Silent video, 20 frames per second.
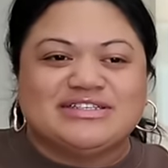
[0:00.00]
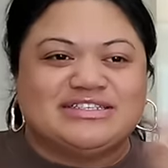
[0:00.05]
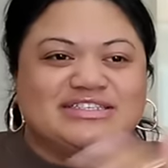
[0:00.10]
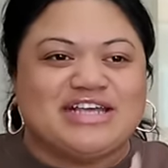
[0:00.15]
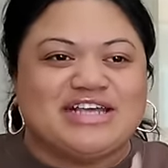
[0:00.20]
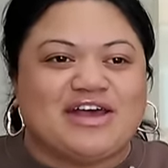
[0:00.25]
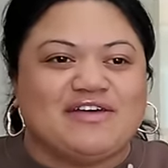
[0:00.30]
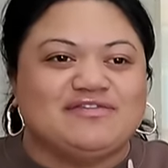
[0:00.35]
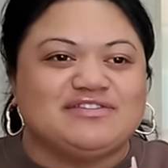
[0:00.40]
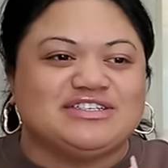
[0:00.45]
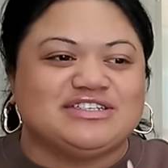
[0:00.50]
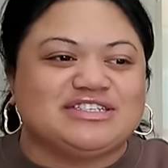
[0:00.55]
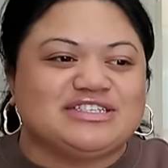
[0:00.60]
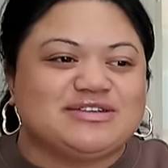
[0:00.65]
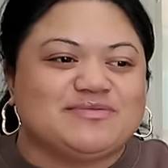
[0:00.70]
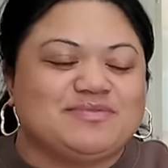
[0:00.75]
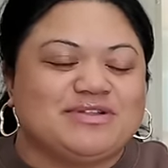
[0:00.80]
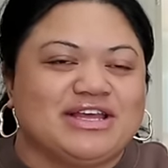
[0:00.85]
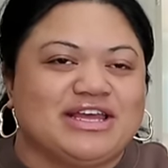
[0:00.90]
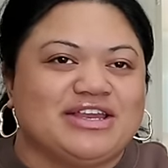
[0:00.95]
self
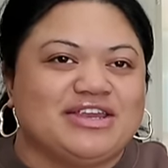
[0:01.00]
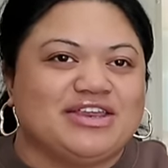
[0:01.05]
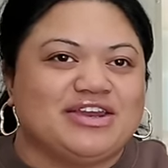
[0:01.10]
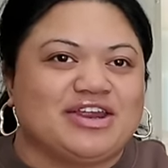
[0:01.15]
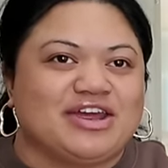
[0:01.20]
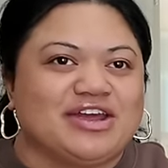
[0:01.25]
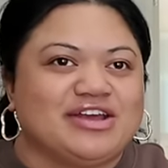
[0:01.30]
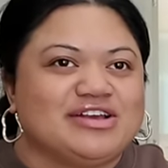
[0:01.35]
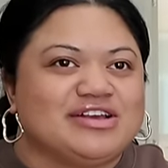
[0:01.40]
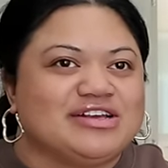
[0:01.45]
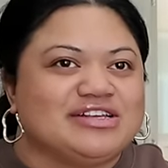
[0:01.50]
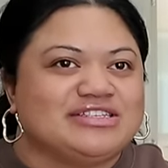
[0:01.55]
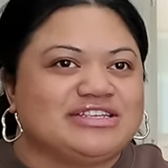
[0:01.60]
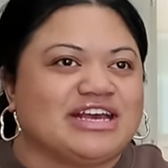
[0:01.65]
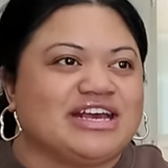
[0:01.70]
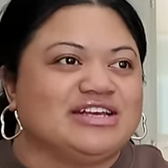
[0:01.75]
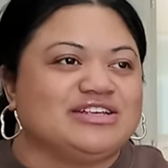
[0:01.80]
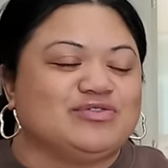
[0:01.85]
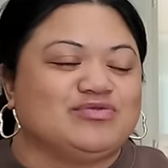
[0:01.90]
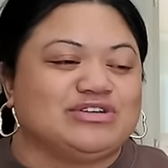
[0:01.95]
discipline, you know, because
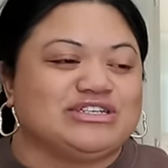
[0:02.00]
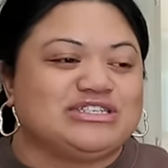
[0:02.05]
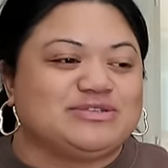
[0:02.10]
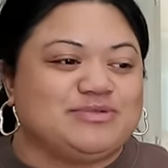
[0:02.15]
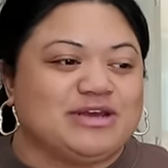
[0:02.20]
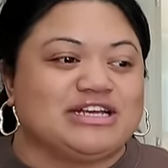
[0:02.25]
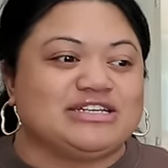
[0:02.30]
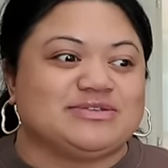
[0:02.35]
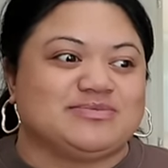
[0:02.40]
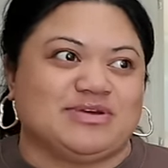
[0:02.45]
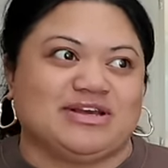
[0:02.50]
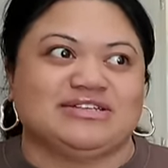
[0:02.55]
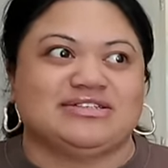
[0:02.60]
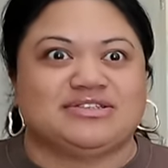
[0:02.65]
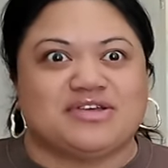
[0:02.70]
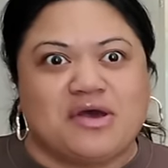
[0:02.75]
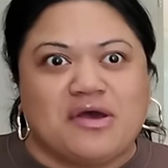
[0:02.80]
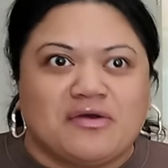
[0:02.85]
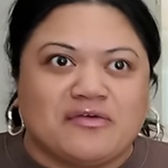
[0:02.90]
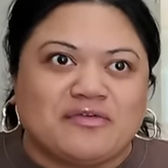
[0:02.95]
I respect
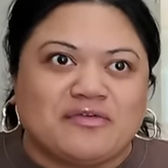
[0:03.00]
myself.